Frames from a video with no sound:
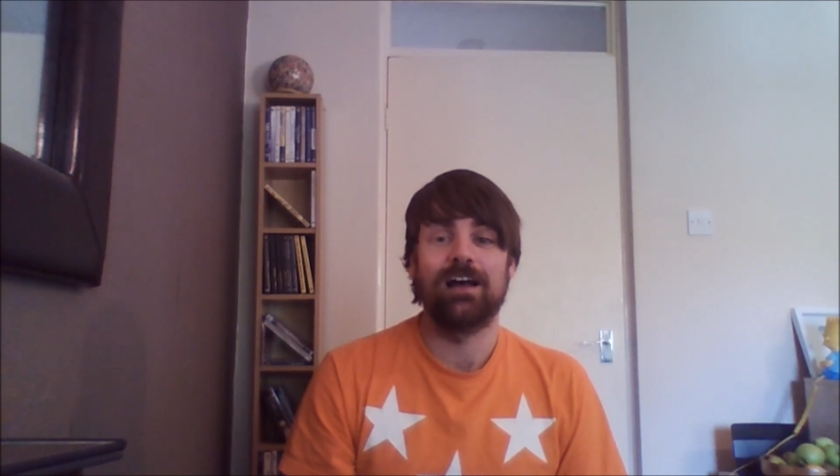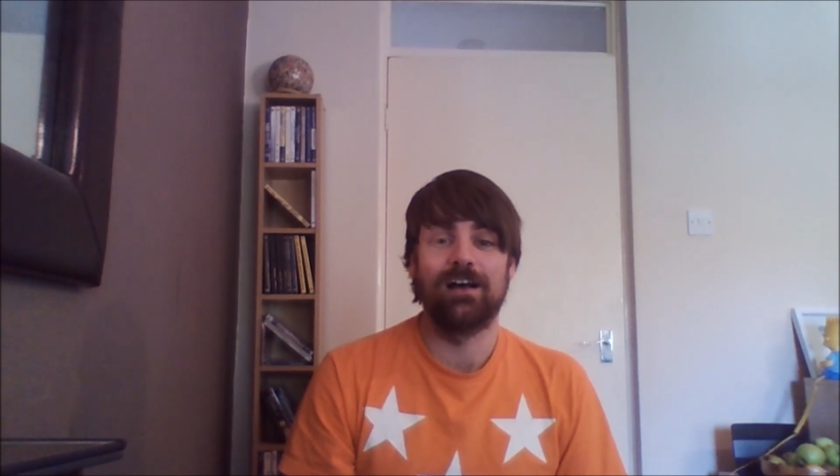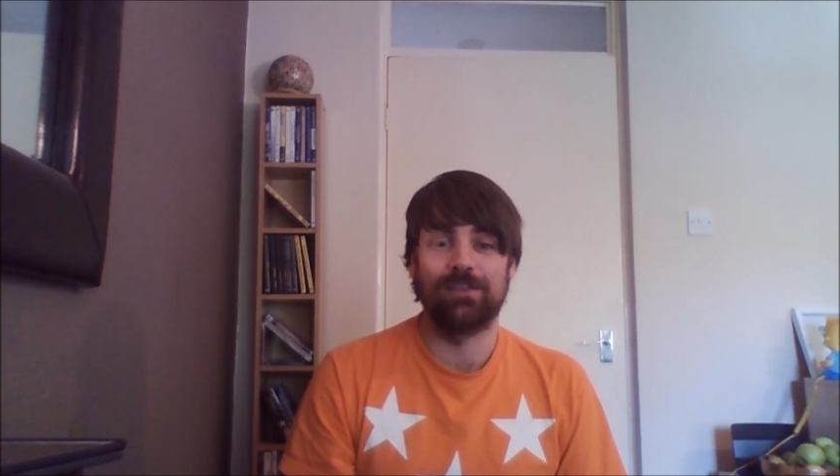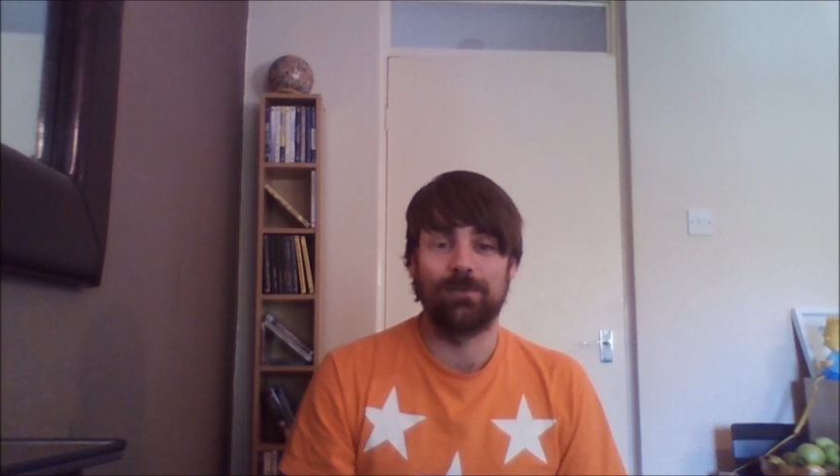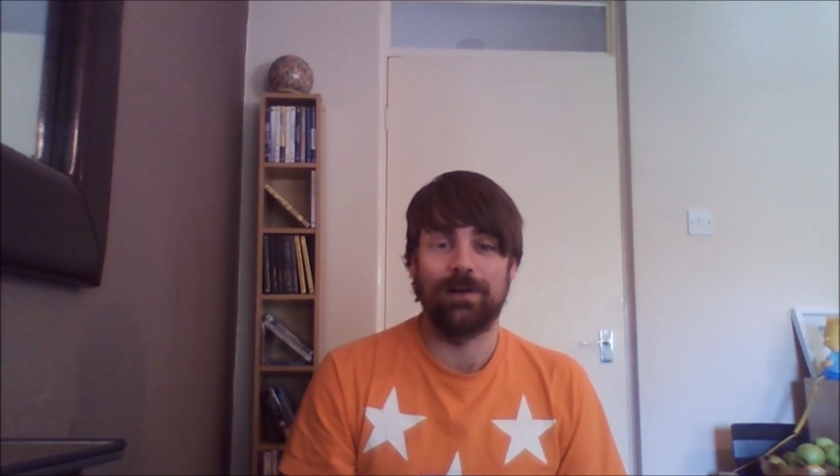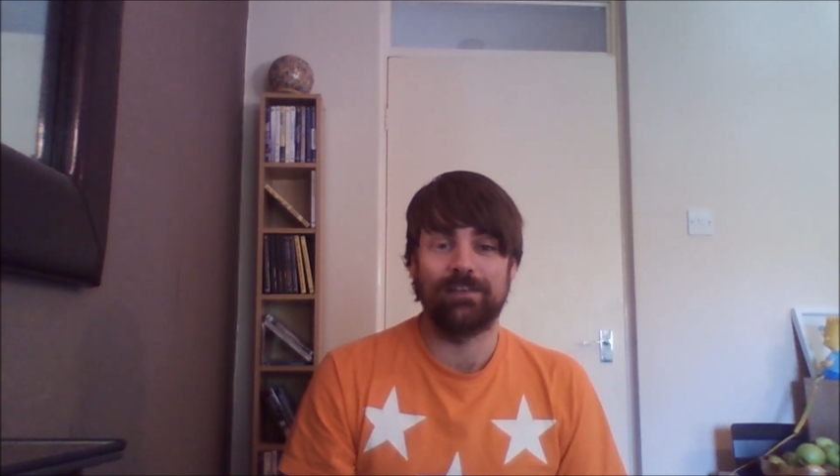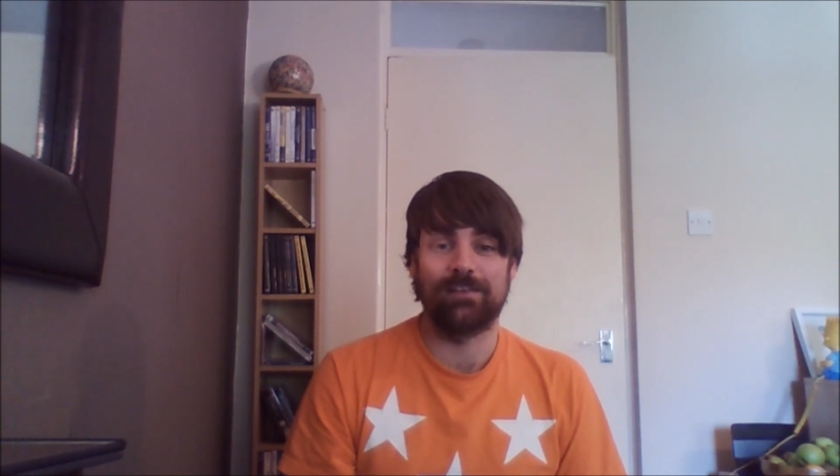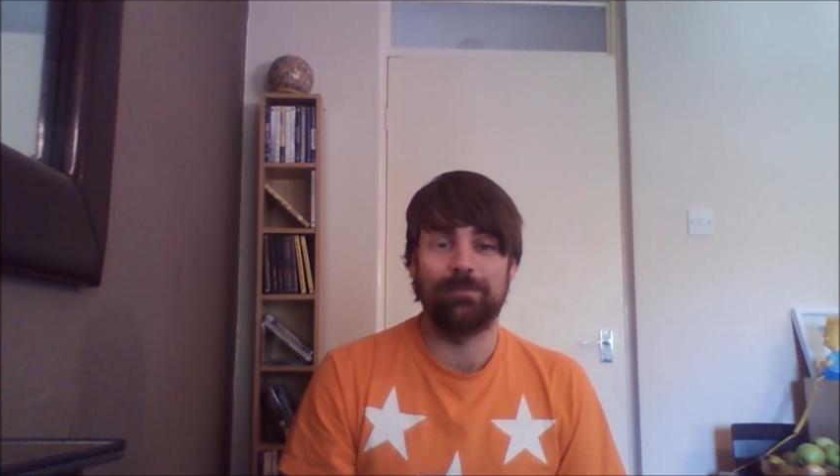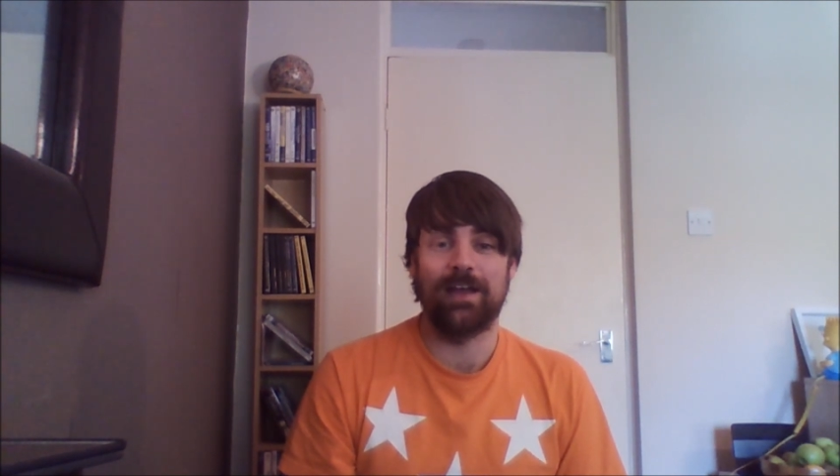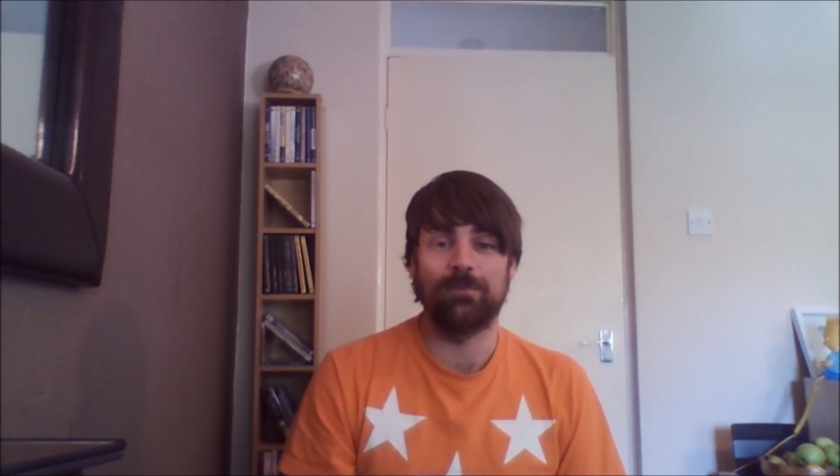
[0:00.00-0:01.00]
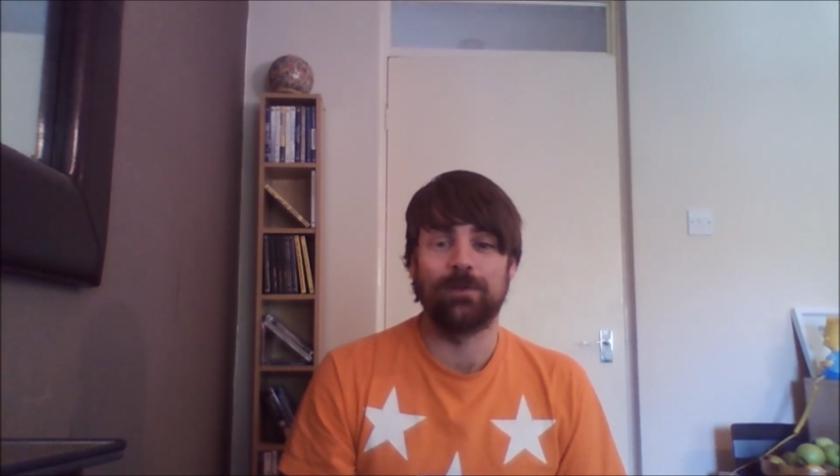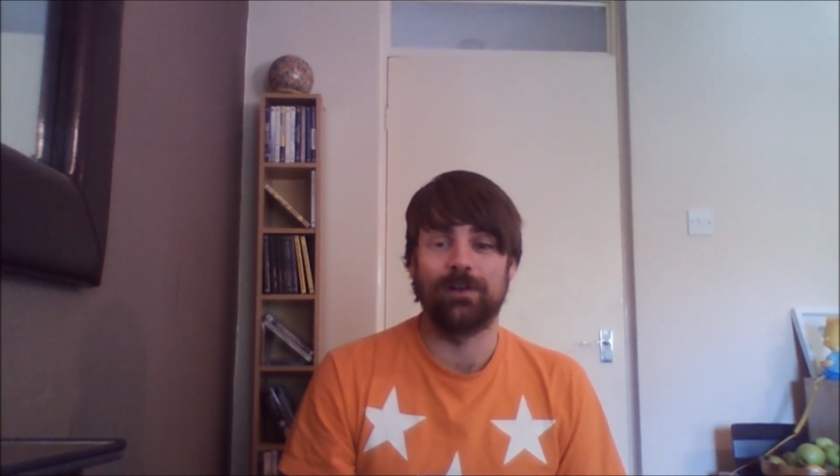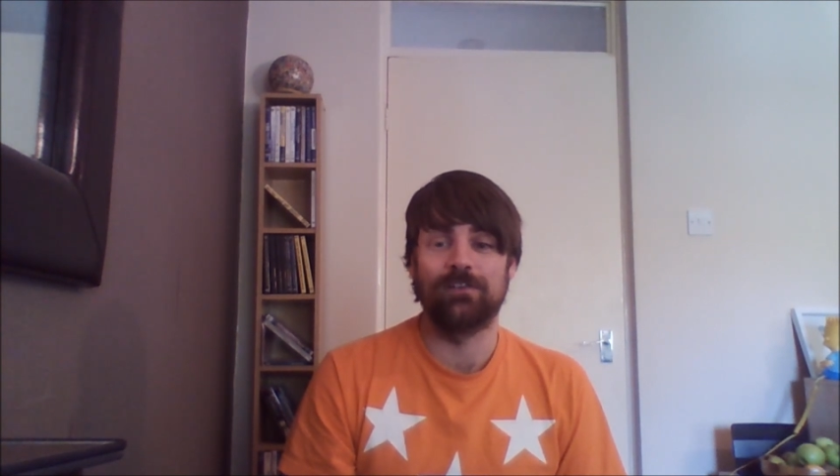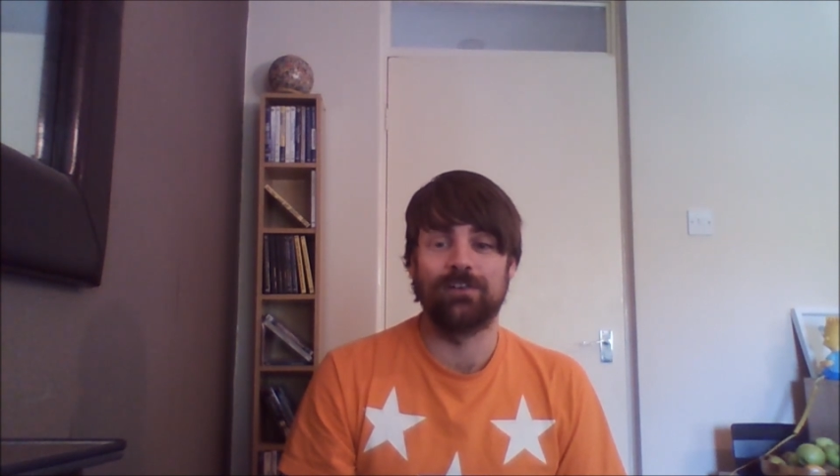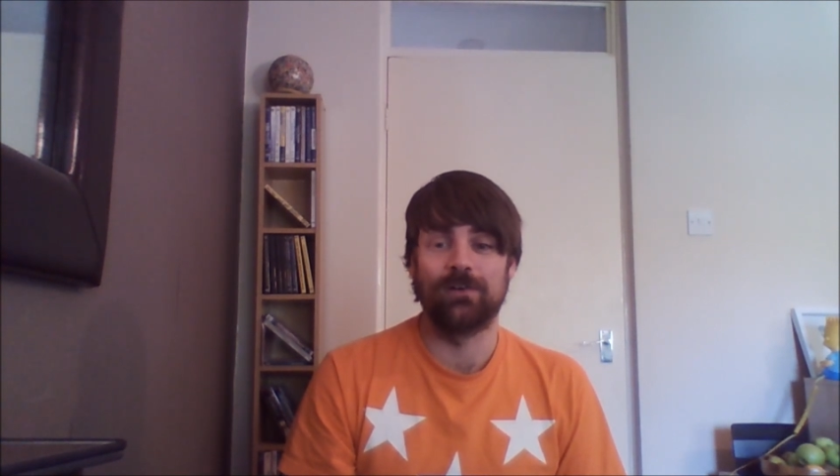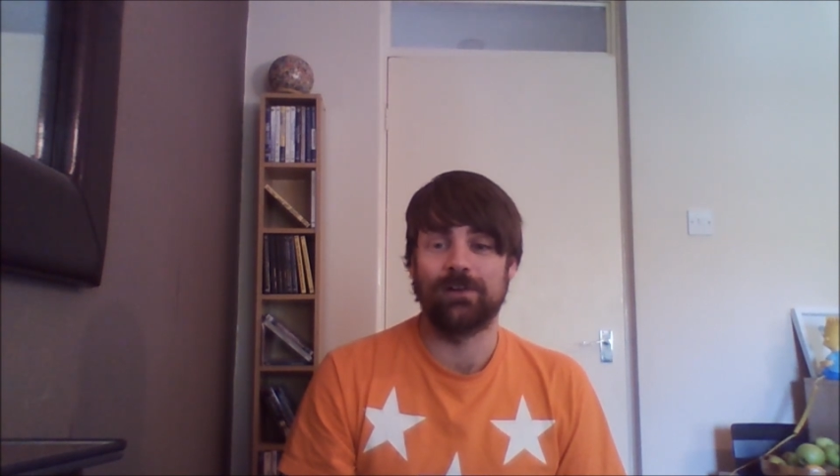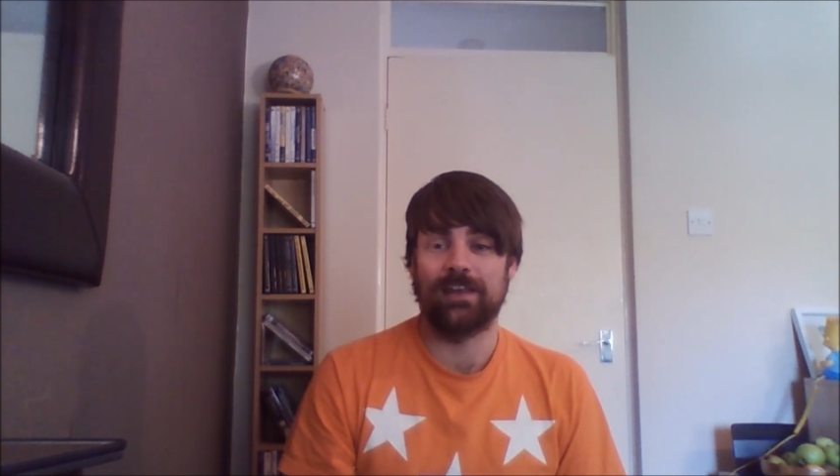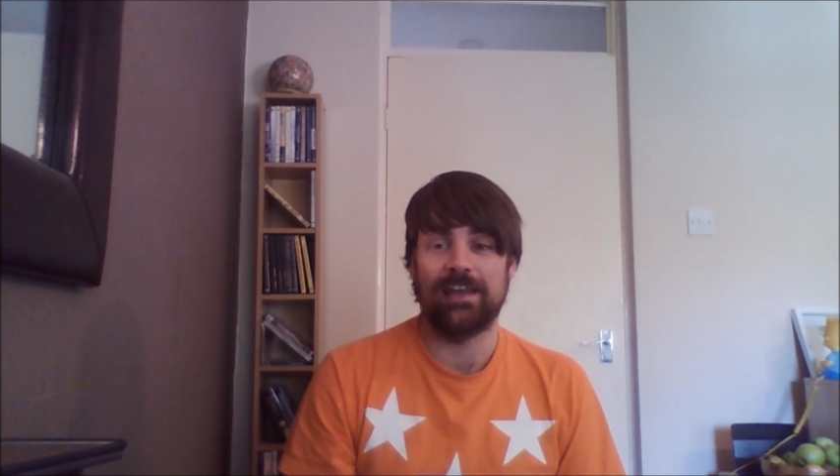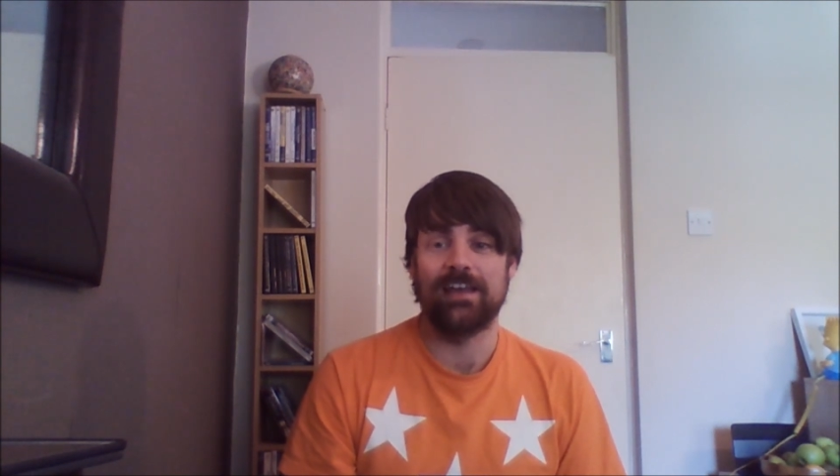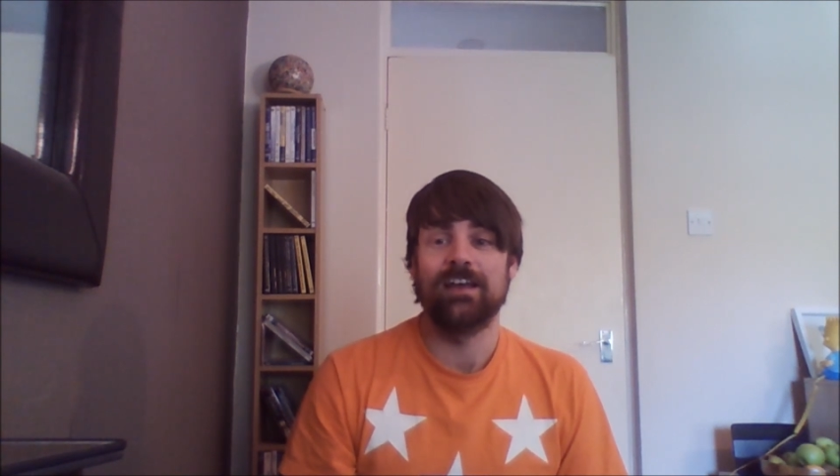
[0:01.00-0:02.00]
otherwise the paint will go
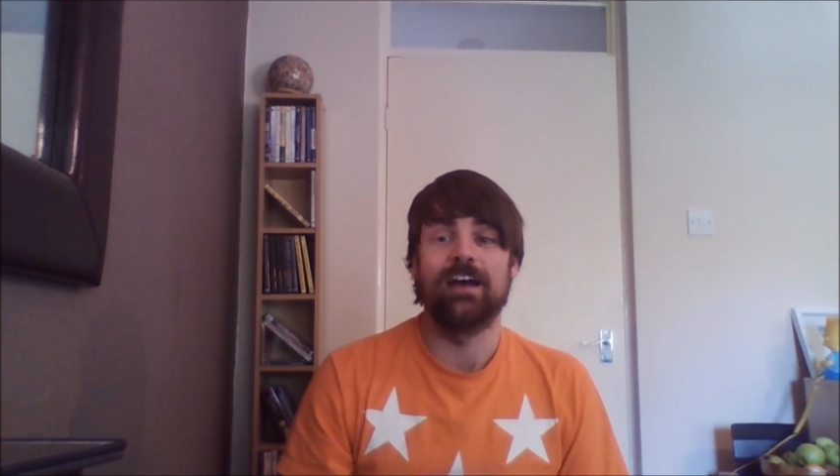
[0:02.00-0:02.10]
chalky.